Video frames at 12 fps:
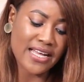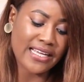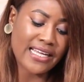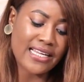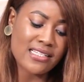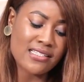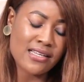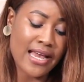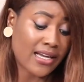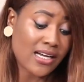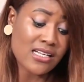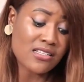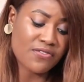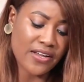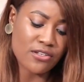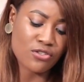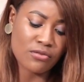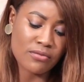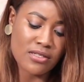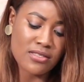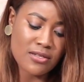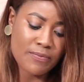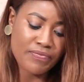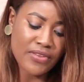I can't, I can't phantom
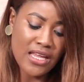it.